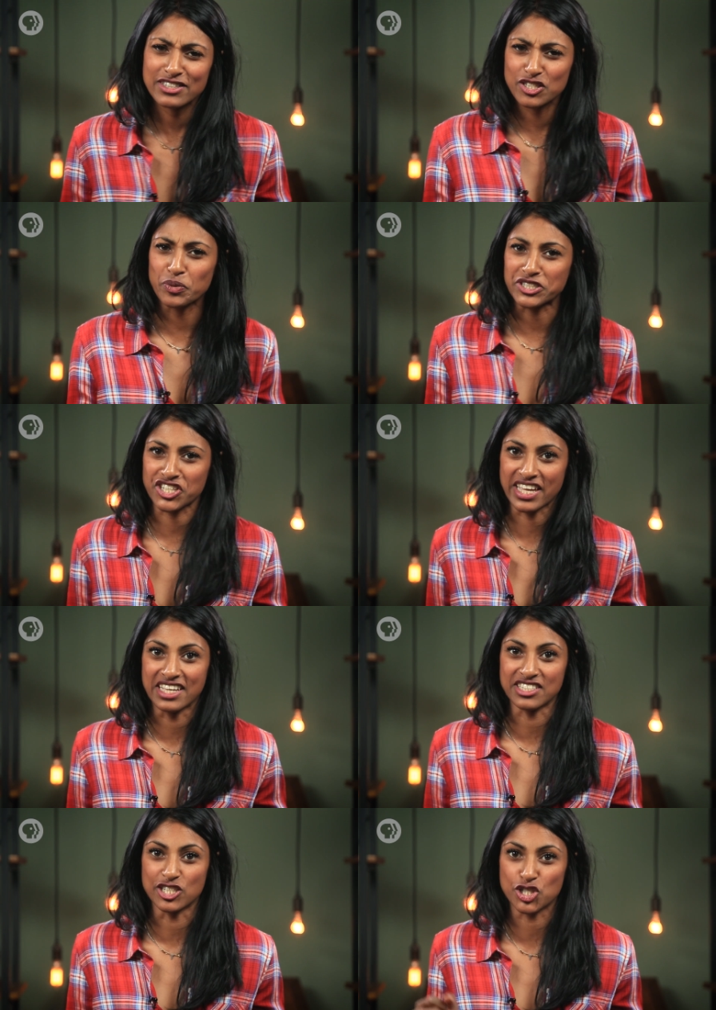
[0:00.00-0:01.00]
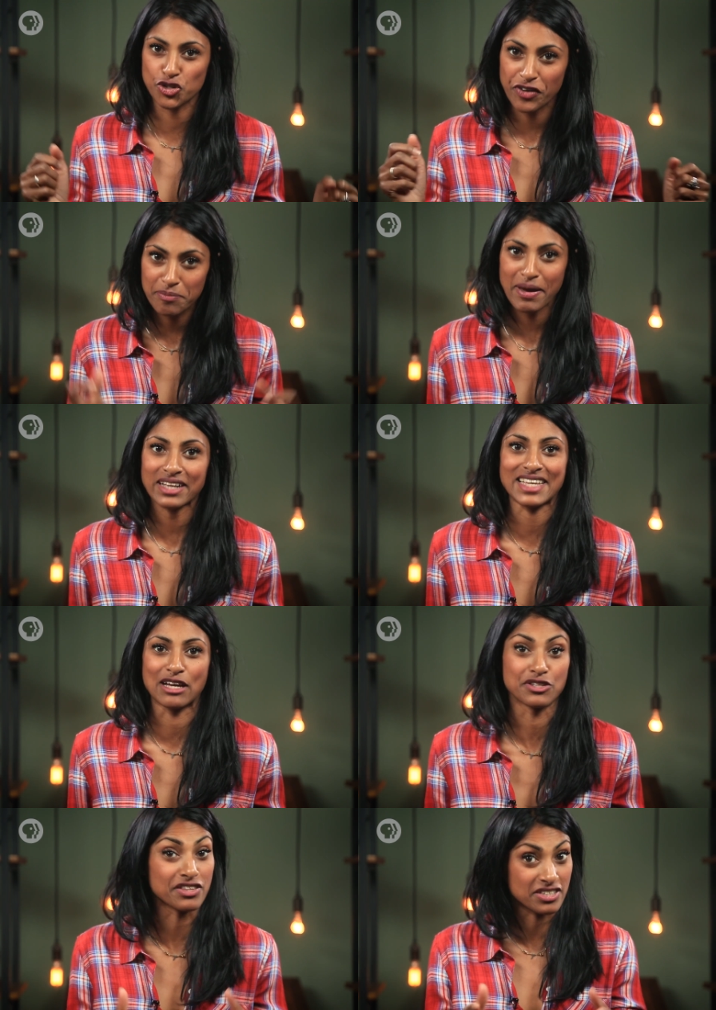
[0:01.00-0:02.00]
let's switch gears and shrink back
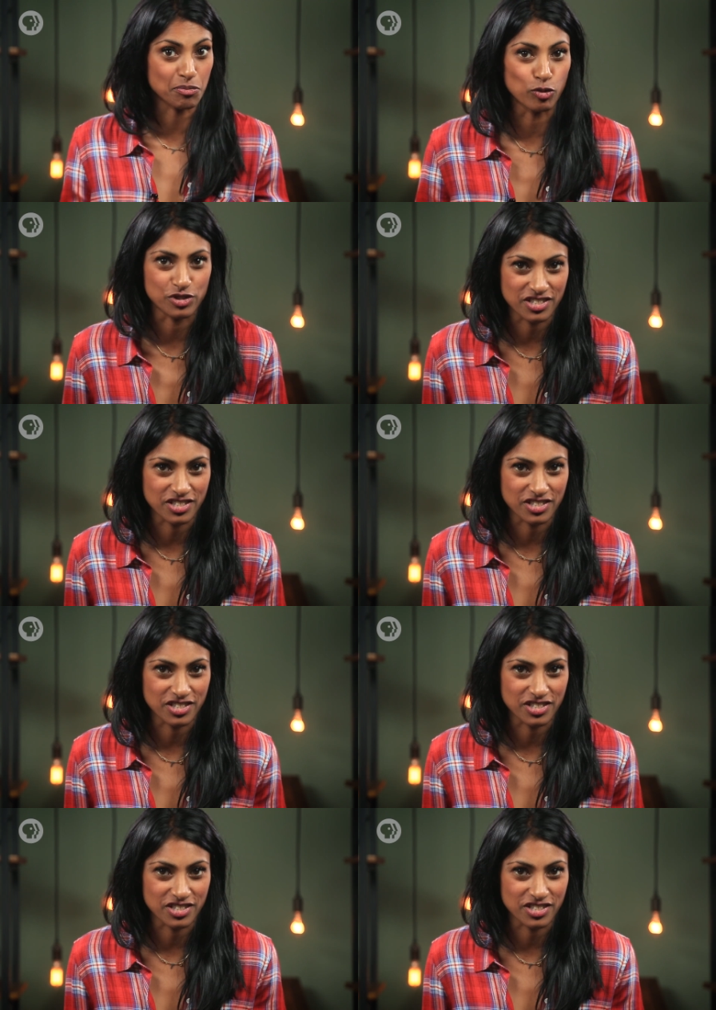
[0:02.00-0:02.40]
down to the small